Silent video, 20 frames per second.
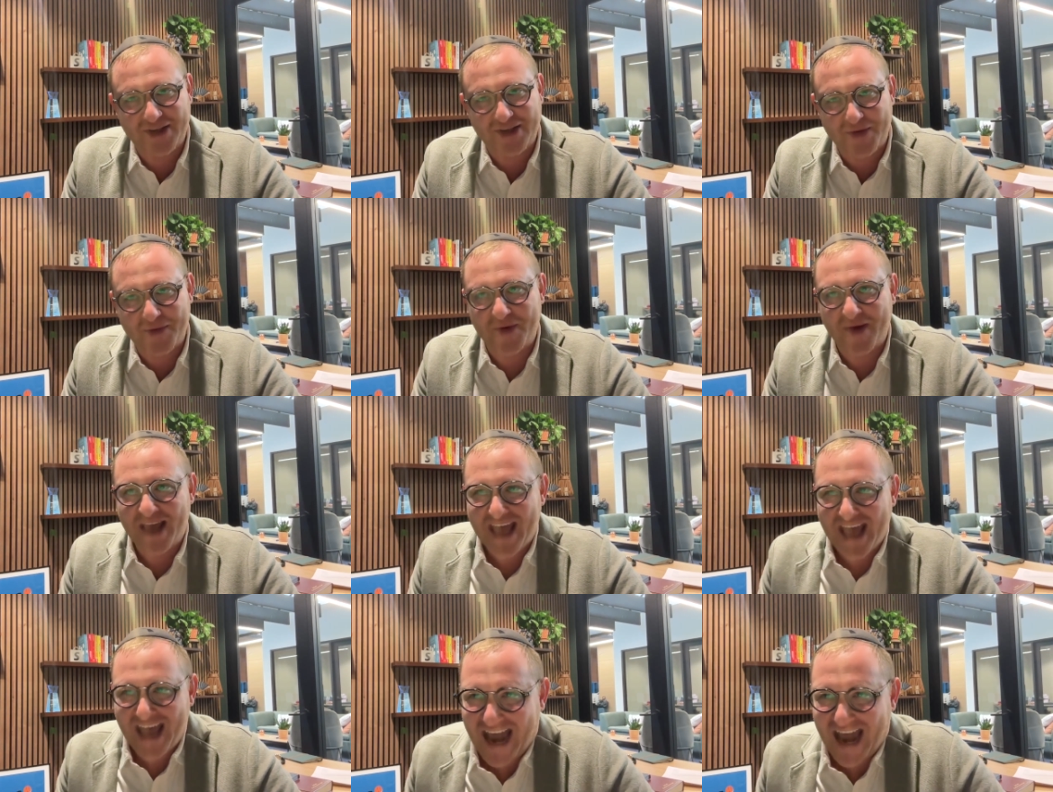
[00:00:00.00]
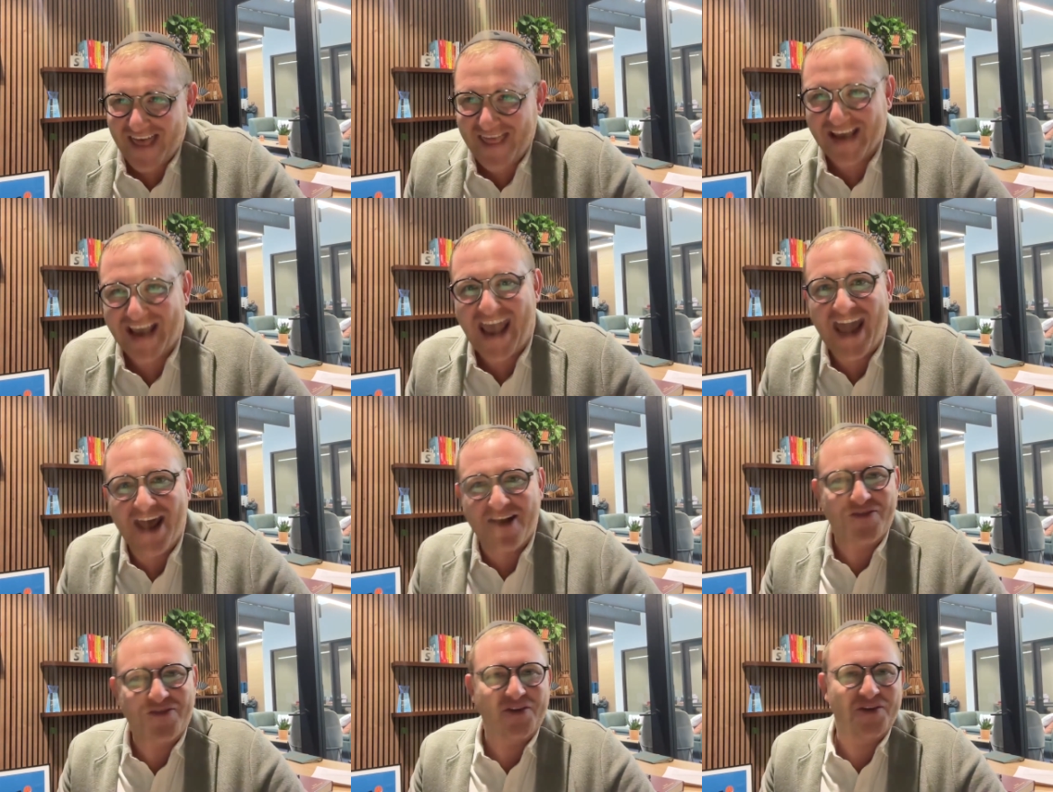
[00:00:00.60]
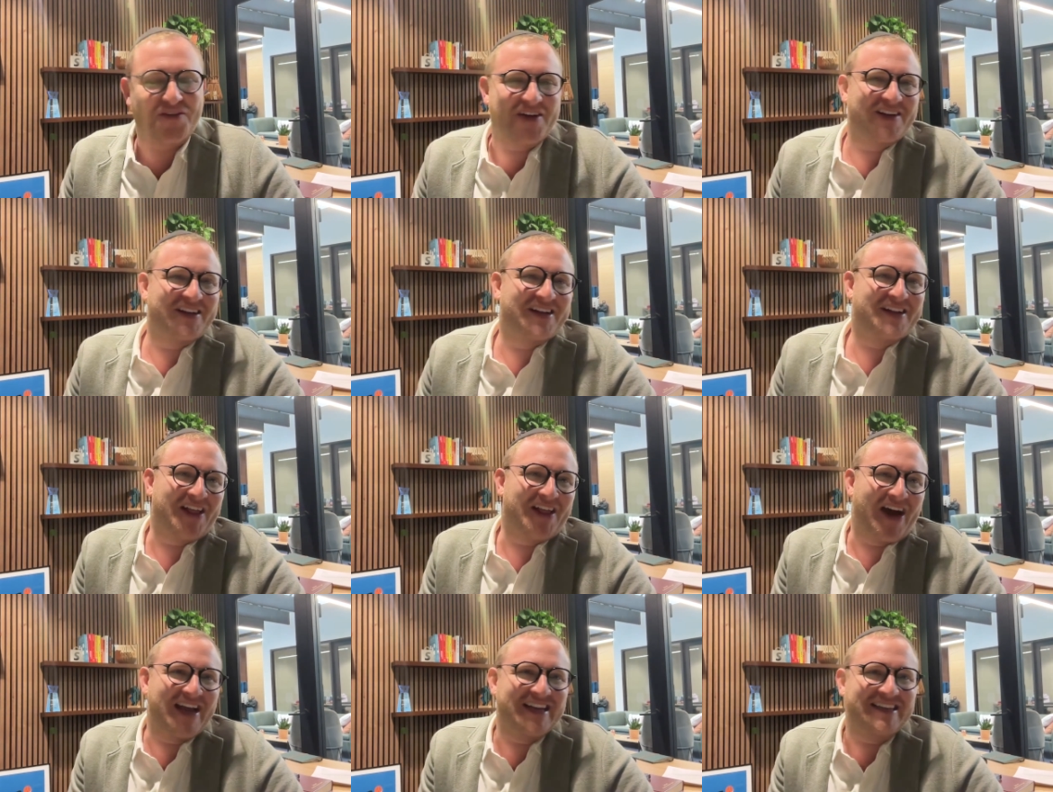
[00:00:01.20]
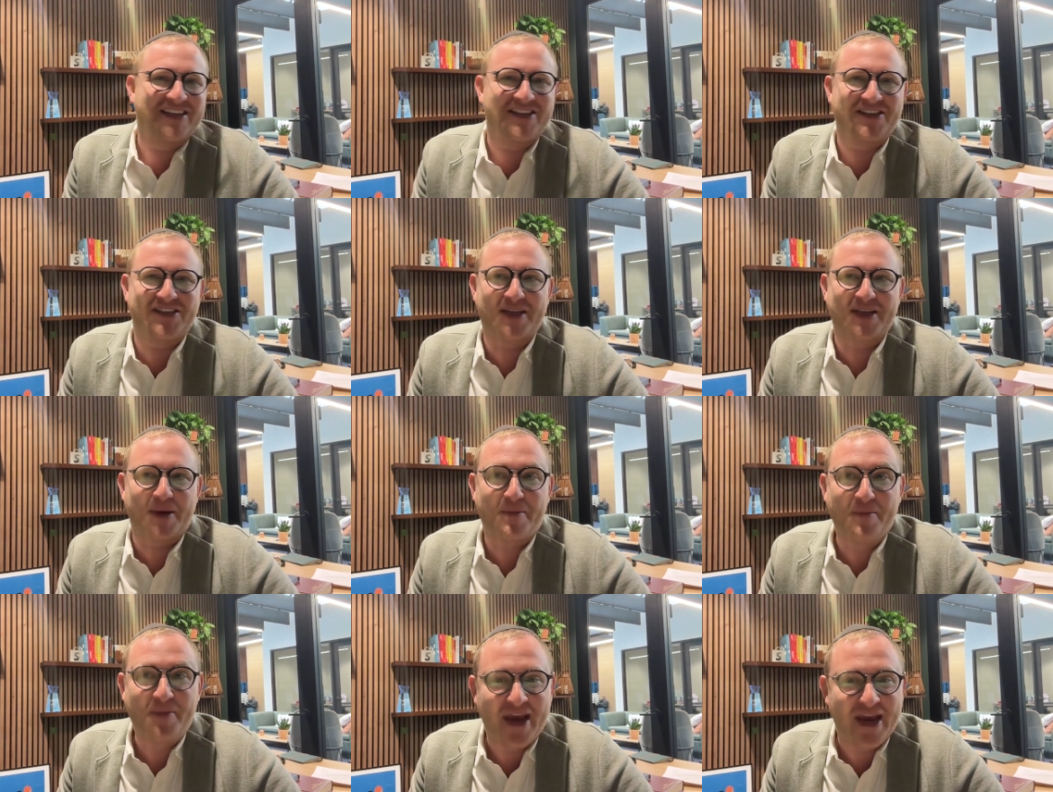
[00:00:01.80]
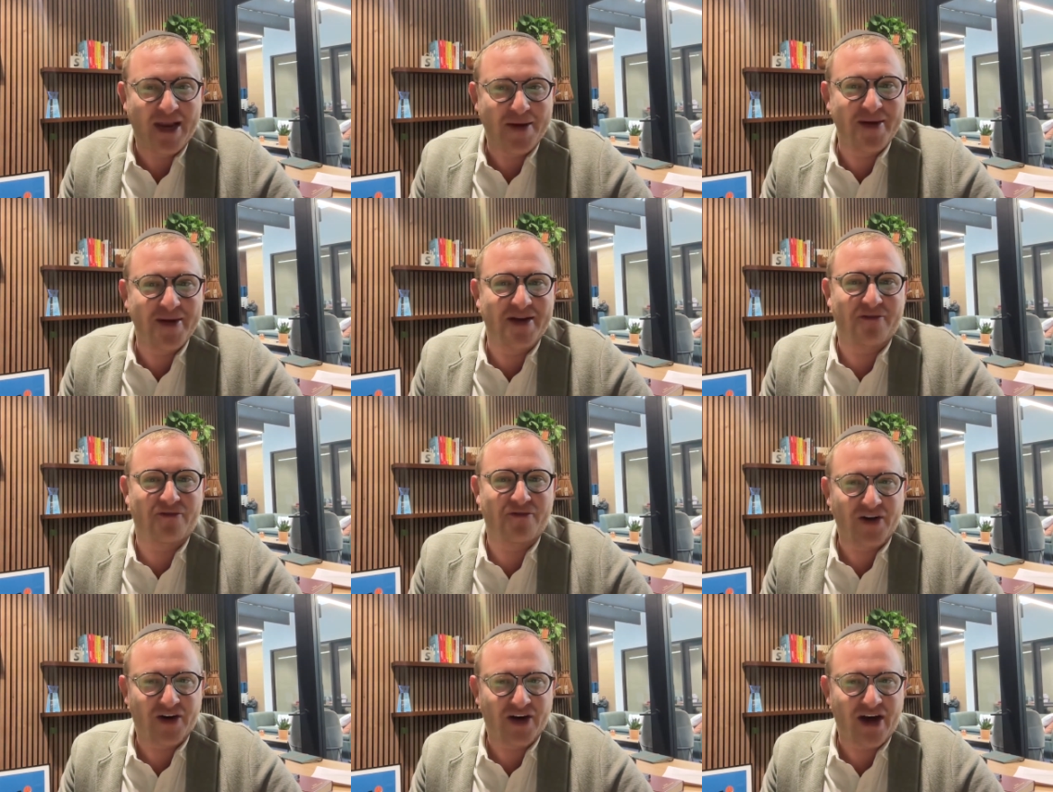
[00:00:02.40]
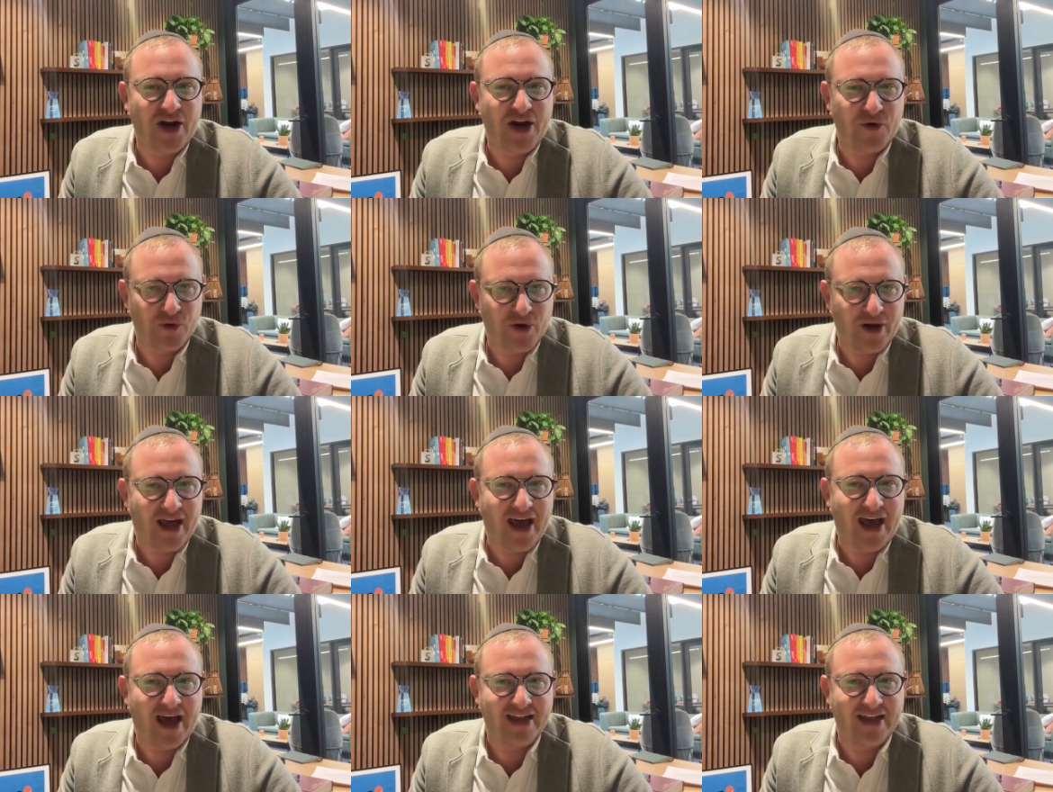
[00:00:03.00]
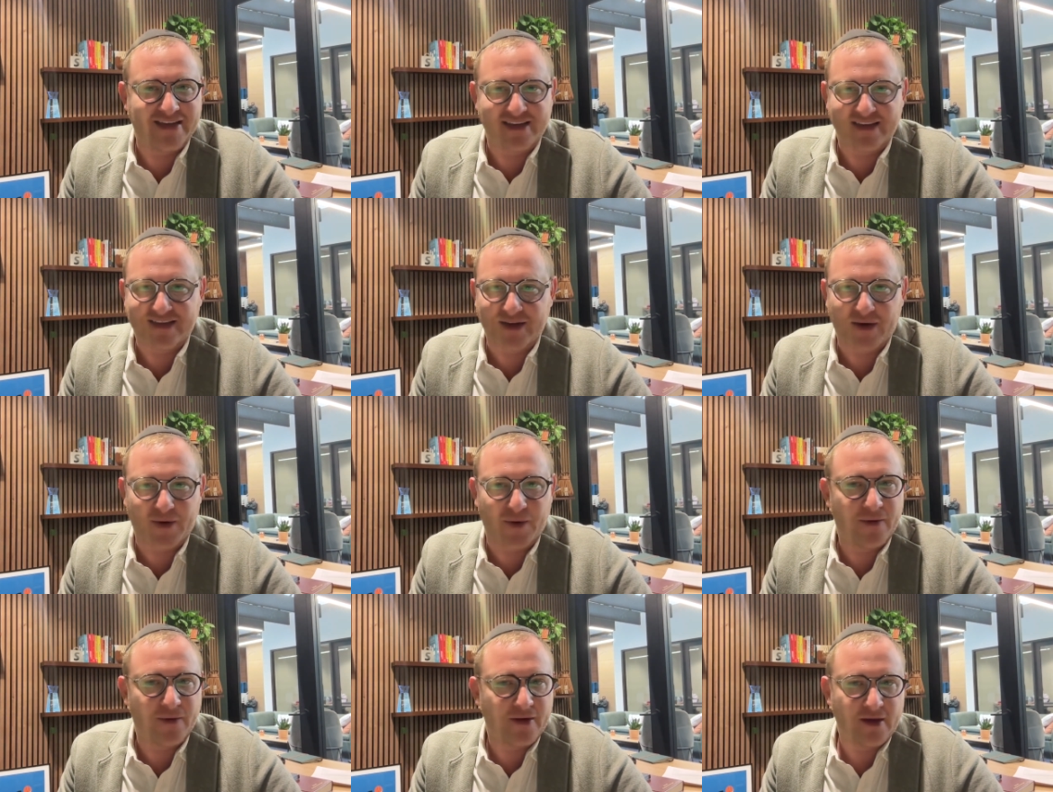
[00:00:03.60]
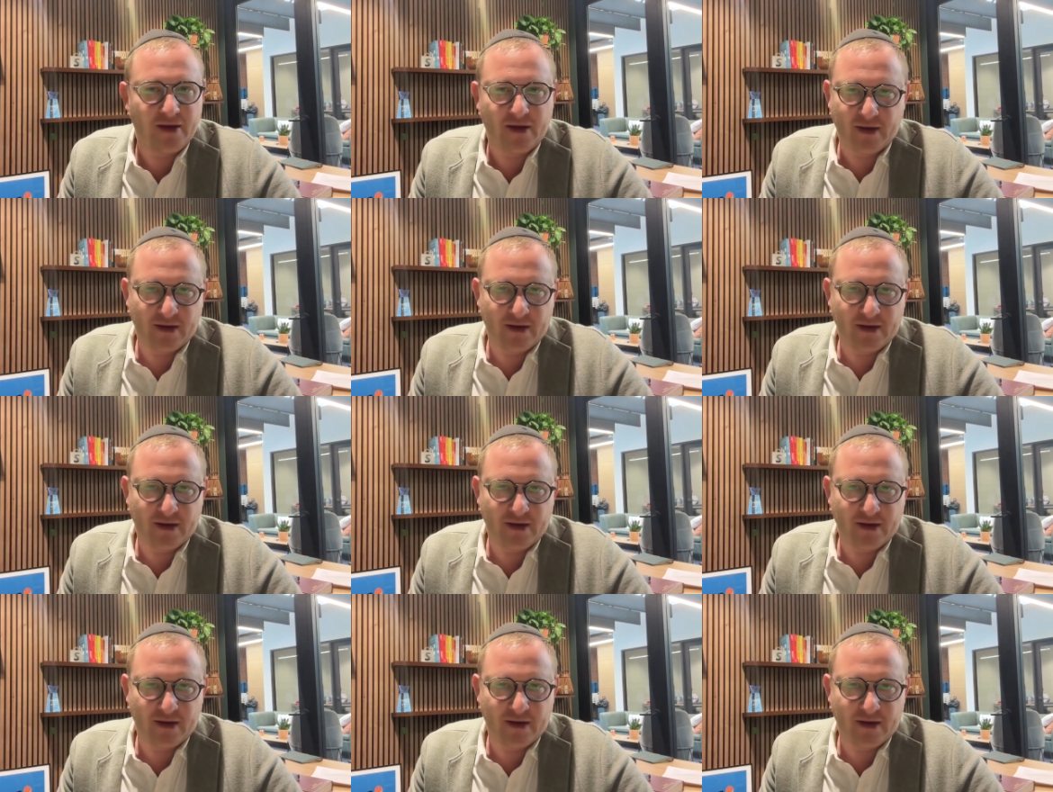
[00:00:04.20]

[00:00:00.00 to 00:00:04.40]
So I think a handful of clients that just like paid me to figure out how to run ads. And so